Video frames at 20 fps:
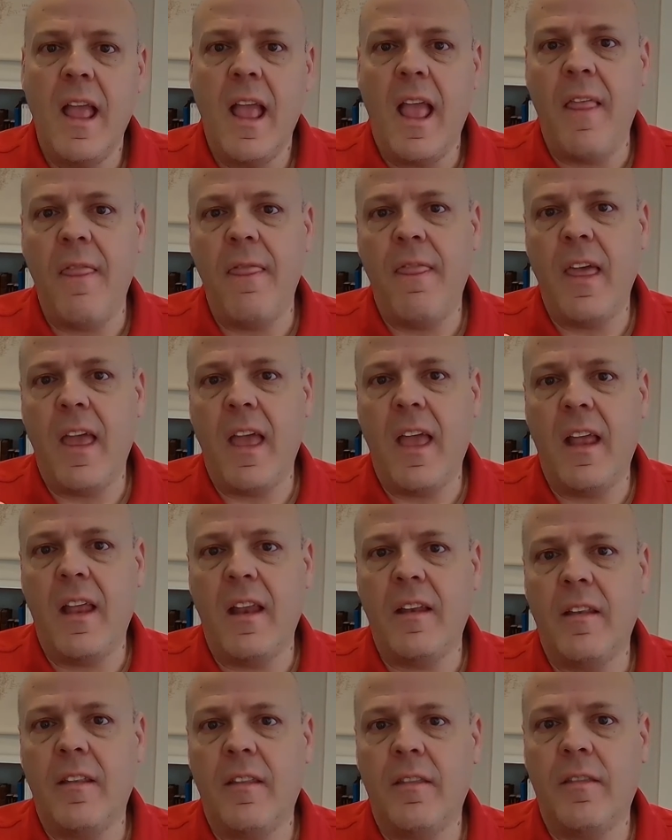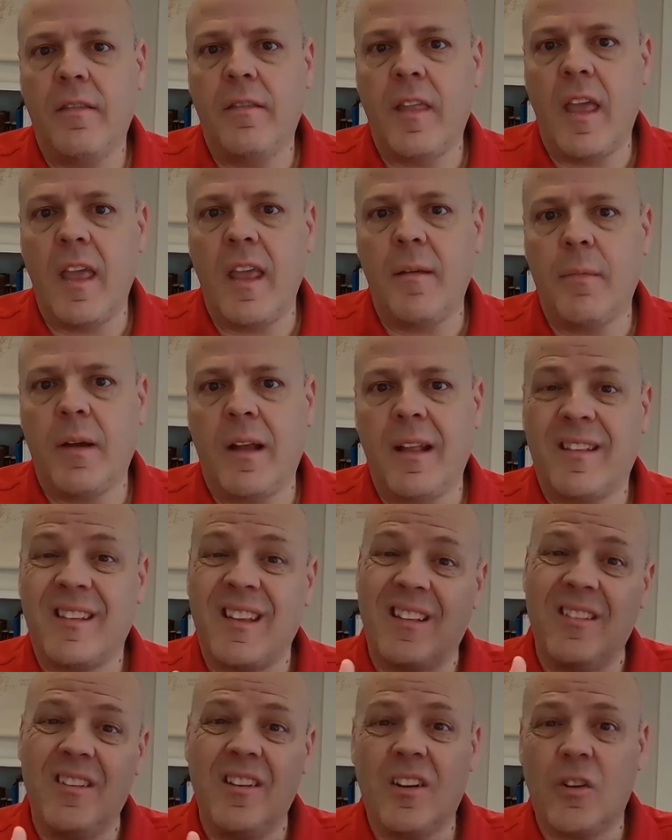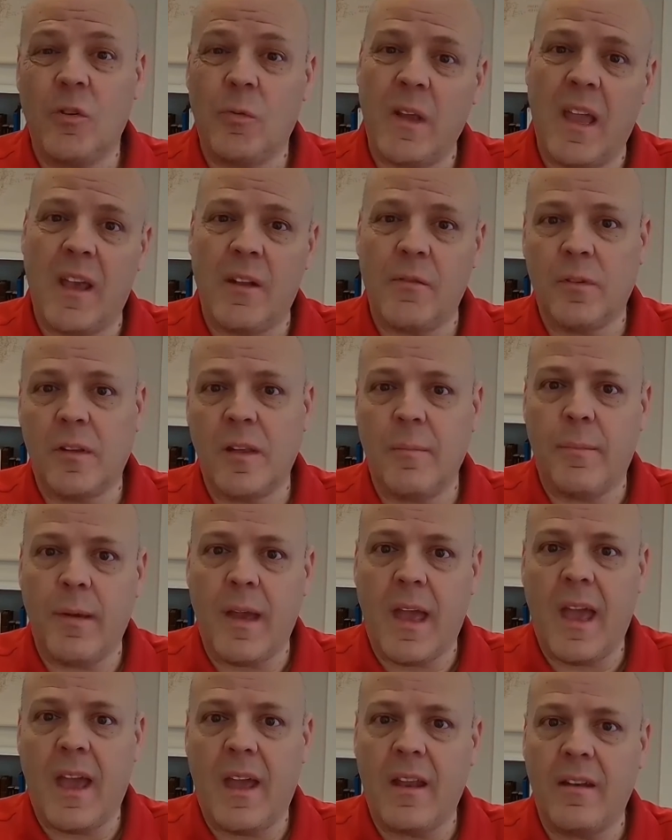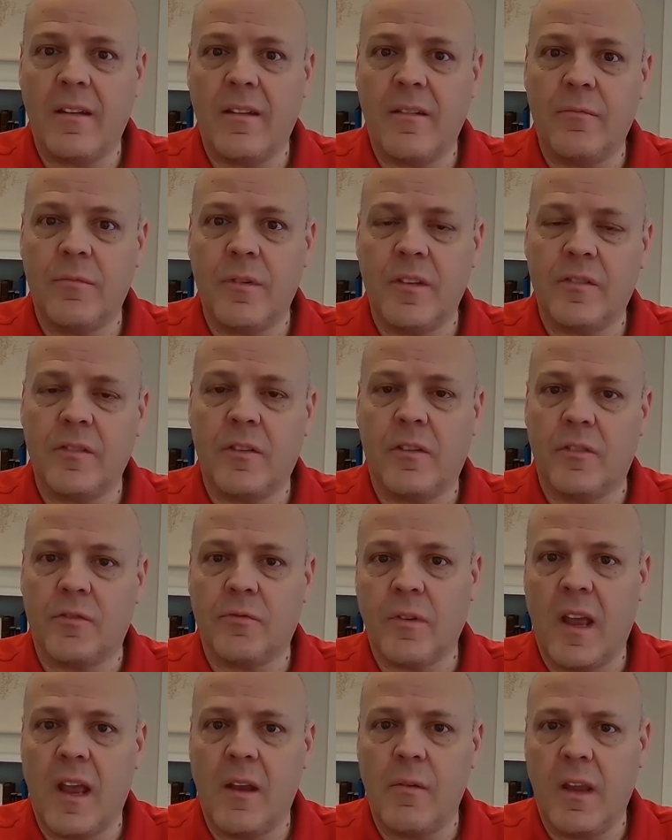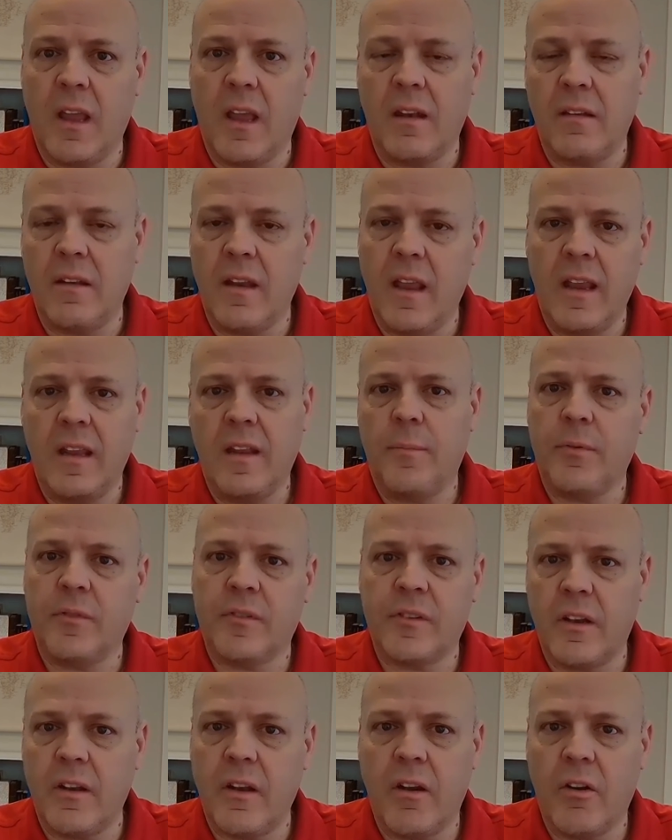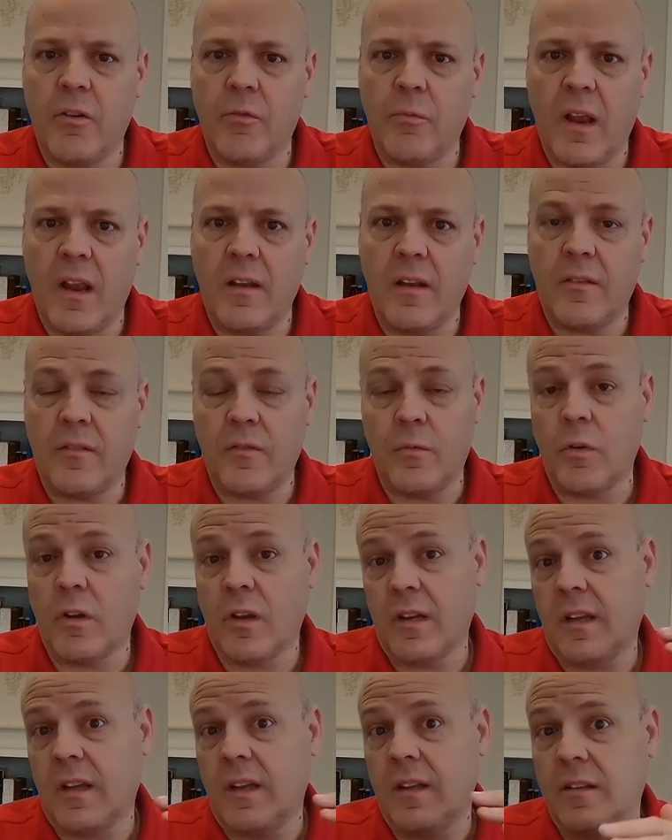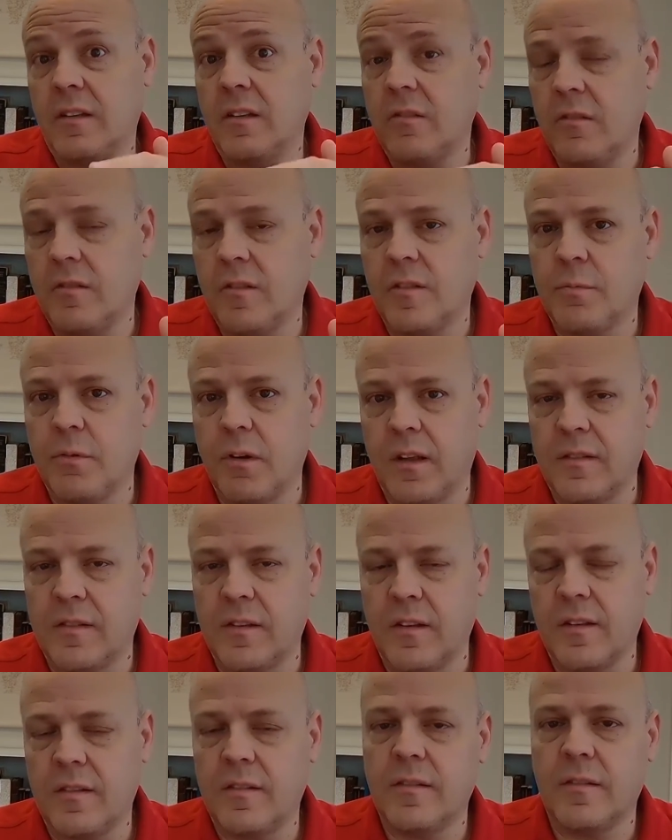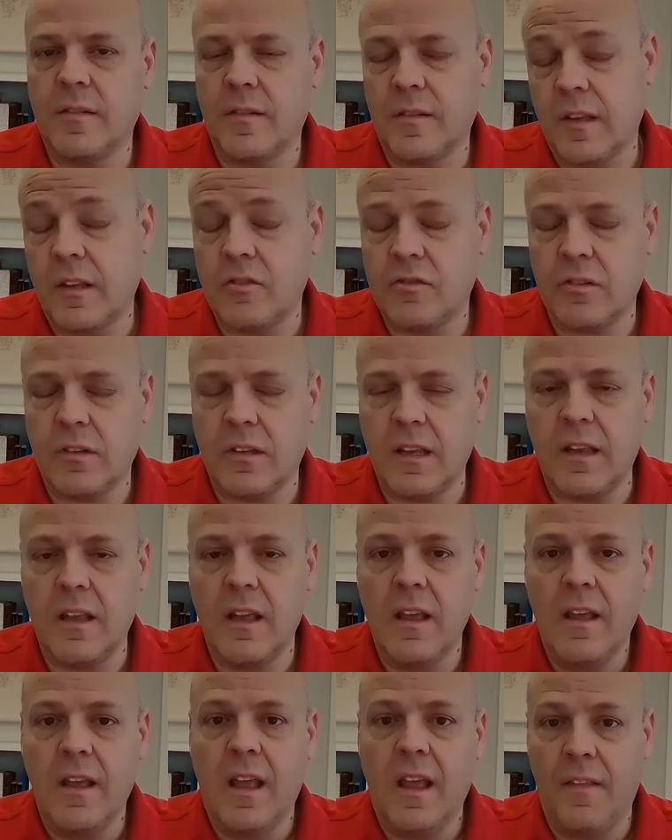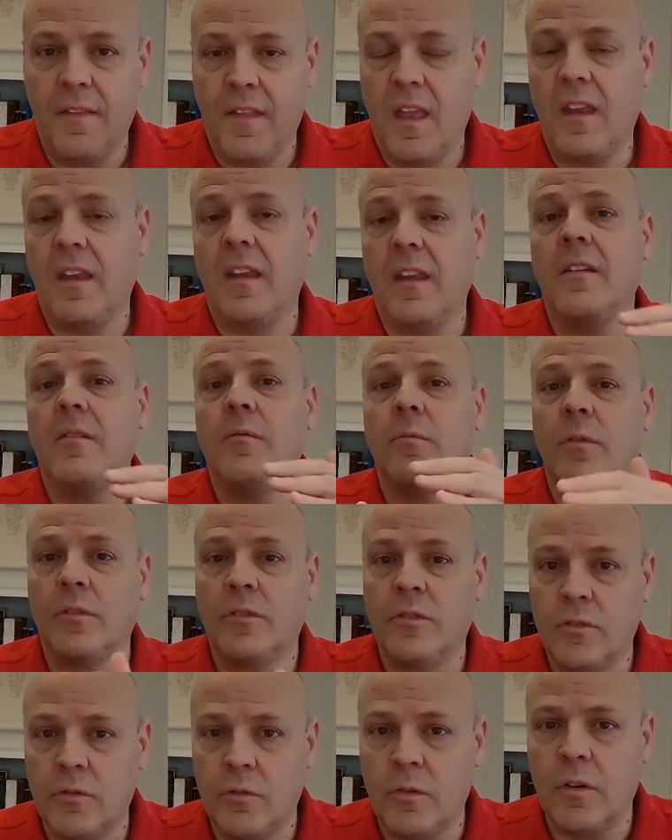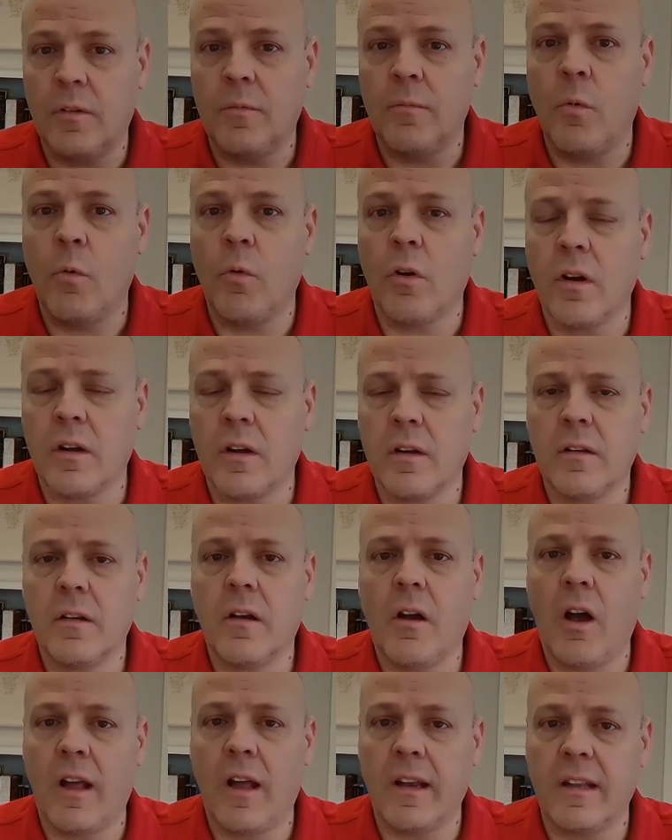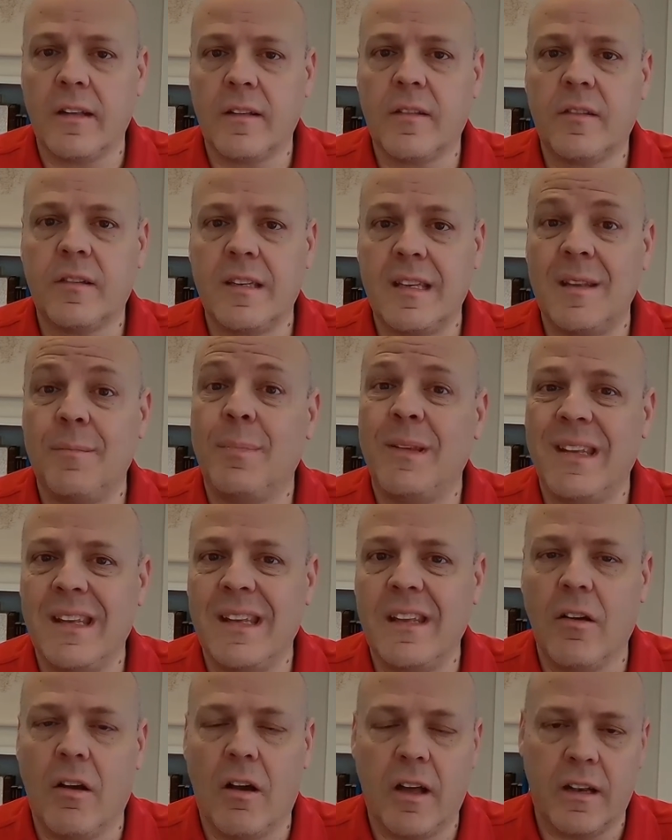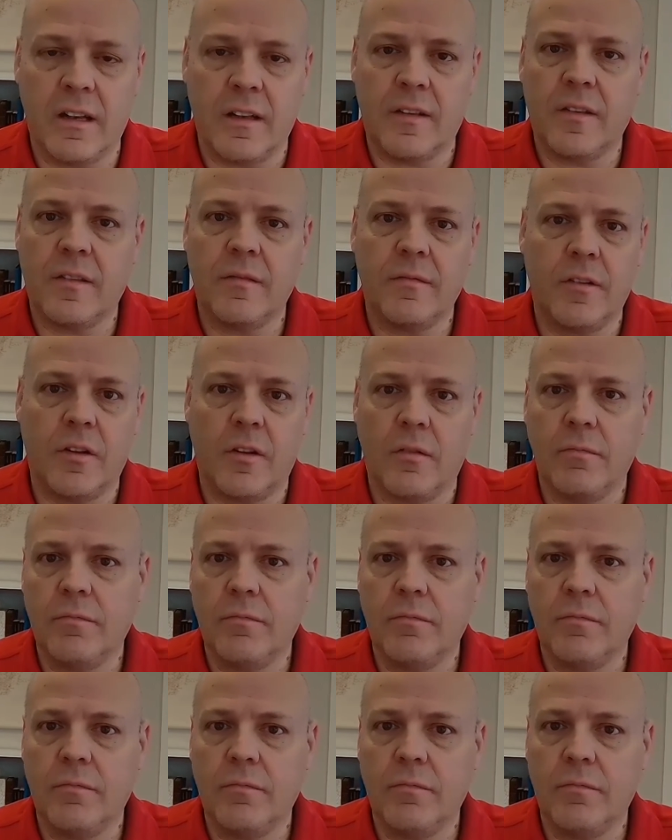And then they might say, look, we had really bad results, right? We had 80% error rates. We're going to continue this process essentially, and they will do more audits, TPE audits,